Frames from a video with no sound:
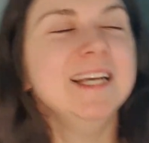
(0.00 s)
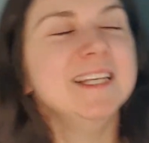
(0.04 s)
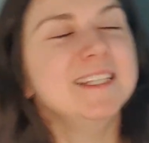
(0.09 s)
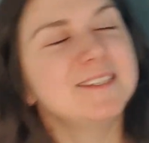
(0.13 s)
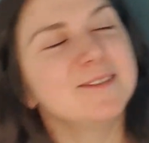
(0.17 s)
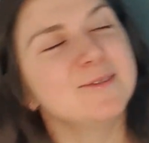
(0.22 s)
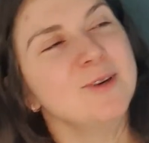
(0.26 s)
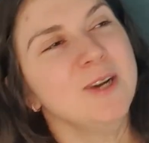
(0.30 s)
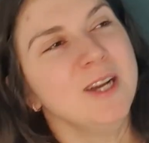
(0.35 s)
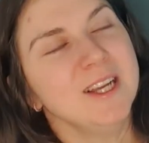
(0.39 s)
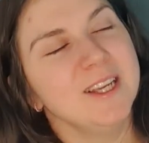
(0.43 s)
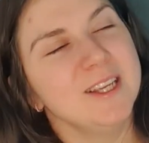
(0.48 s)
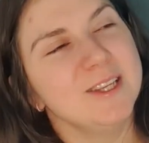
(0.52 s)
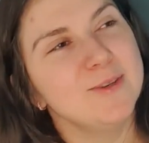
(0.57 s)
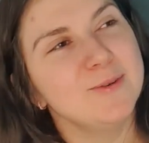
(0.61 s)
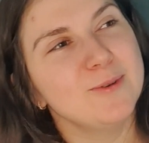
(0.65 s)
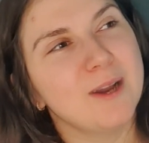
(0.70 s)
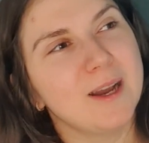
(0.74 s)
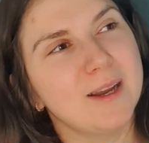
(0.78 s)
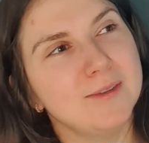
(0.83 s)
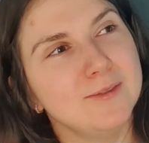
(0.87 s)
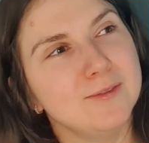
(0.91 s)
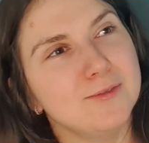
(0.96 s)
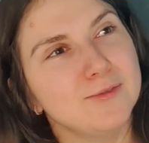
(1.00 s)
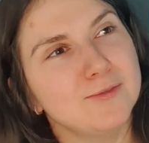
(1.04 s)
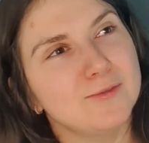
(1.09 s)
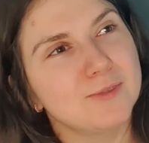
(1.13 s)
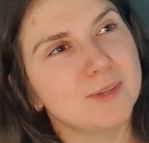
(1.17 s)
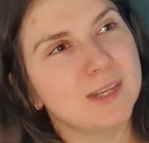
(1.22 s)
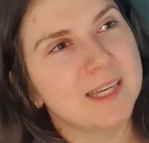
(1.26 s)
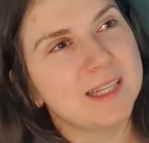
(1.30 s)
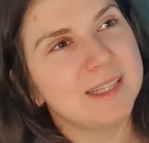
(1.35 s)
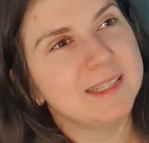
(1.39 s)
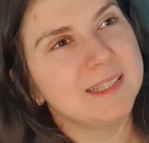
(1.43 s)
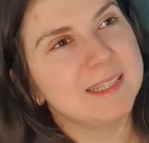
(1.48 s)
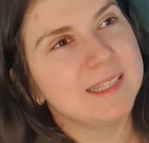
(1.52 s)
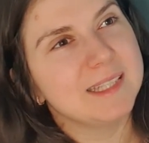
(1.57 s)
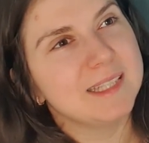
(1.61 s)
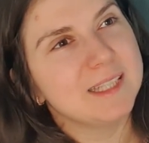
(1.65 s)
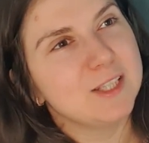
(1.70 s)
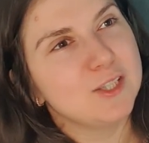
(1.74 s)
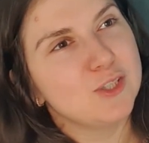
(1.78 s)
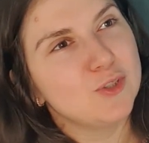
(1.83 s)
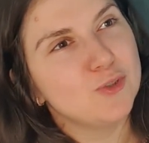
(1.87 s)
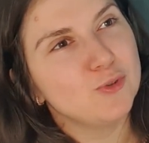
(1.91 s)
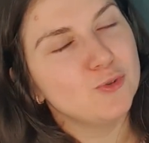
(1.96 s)
So you kind of can
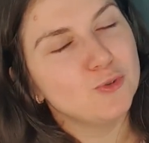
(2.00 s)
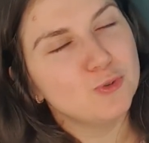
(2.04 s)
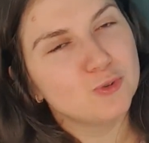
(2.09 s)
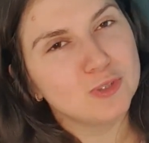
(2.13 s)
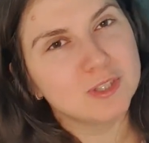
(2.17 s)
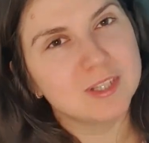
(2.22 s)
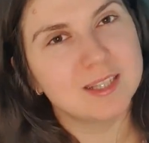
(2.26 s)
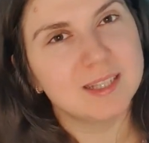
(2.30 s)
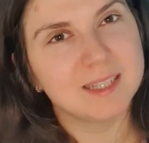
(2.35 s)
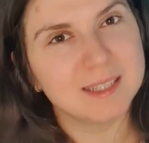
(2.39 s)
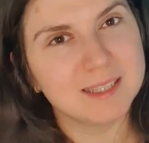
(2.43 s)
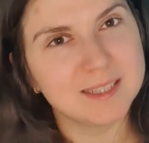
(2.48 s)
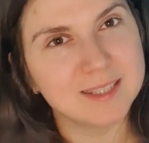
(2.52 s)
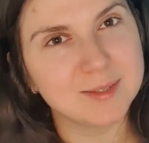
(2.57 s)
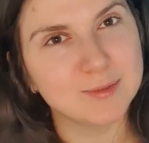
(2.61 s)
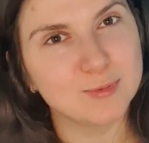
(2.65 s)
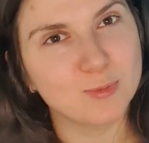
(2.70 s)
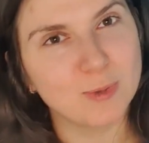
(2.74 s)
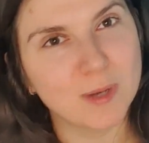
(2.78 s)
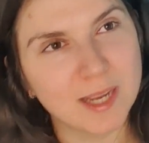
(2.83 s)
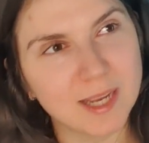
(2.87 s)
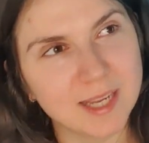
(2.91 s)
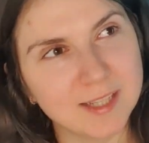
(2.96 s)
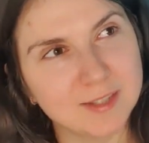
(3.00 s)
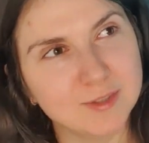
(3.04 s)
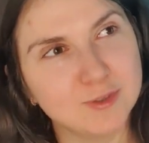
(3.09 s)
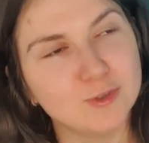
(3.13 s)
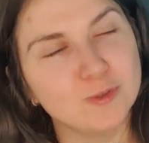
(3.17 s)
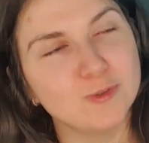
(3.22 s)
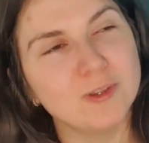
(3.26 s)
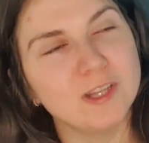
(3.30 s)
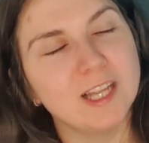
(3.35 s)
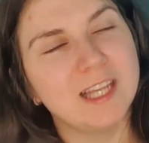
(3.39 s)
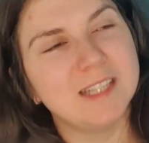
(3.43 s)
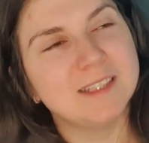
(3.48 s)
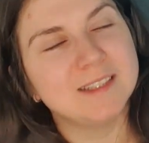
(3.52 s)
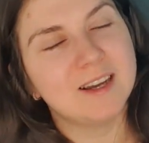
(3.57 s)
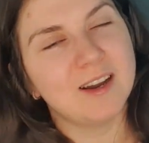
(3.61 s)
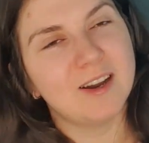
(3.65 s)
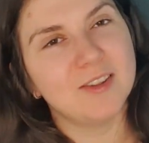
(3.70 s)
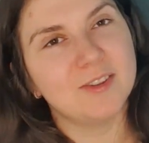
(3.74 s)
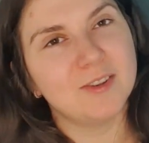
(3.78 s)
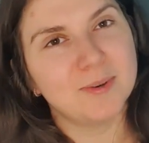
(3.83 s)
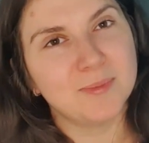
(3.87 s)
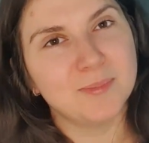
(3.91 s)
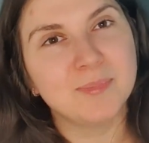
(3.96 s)
use this way to let
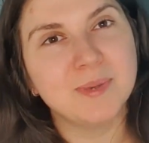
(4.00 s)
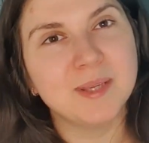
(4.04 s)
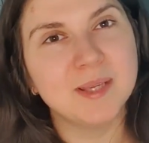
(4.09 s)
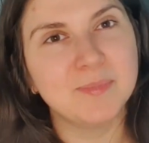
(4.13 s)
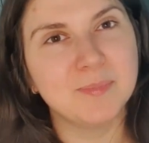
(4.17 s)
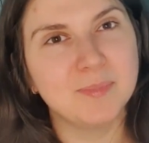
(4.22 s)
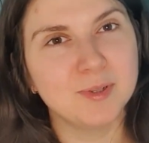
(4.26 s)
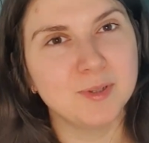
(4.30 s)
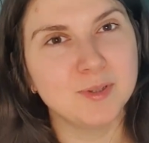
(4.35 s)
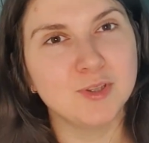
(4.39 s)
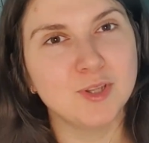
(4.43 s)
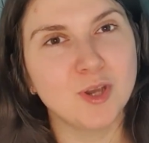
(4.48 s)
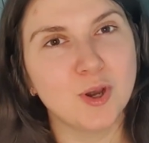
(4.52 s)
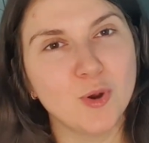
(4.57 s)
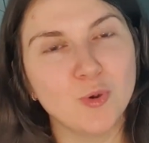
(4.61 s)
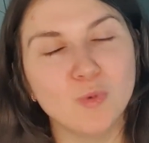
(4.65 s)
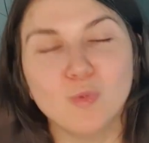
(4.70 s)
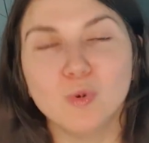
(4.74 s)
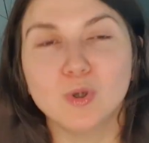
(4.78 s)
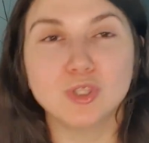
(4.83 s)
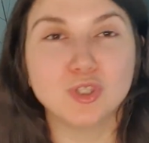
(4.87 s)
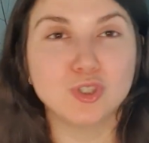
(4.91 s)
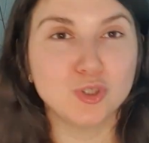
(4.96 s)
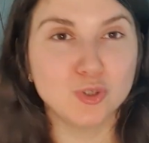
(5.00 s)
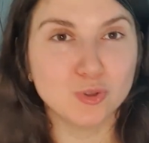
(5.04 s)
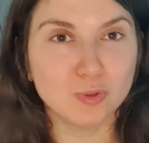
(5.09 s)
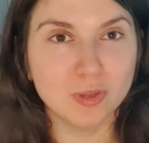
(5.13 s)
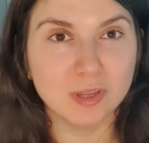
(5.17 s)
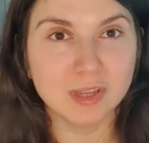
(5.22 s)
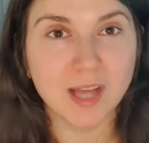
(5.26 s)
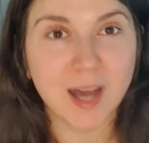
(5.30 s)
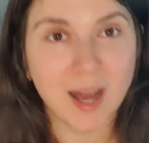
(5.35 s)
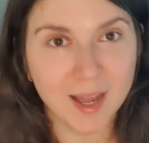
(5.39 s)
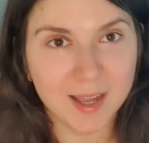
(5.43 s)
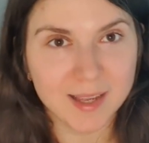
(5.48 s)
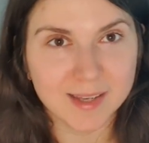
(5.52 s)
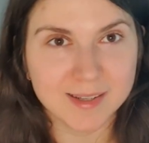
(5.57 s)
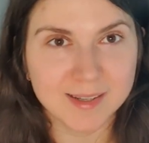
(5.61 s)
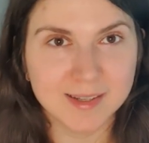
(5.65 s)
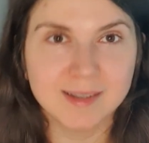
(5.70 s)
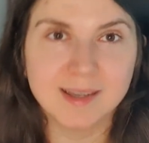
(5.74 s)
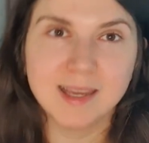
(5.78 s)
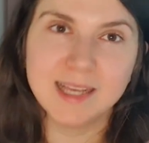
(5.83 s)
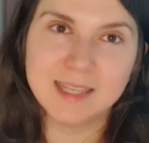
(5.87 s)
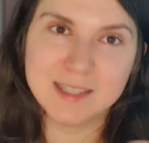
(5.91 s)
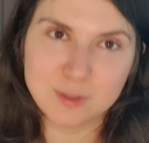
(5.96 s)
other people know what you like
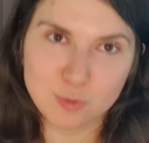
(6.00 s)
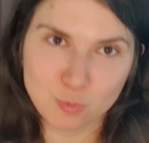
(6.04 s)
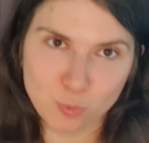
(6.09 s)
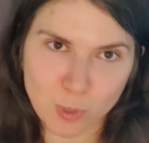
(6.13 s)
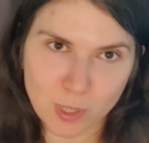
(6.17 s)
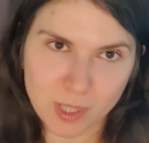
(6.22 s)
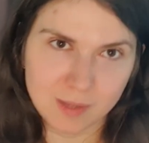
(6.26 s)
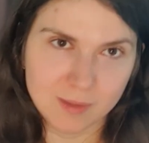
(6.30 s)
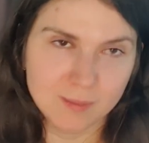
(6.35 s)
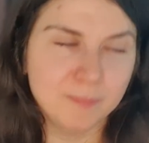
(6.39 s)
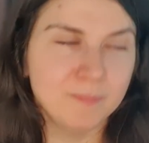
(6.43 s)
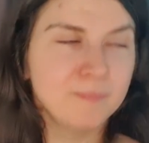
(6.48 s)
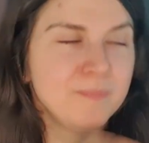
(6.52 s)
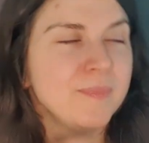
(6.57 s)
as well.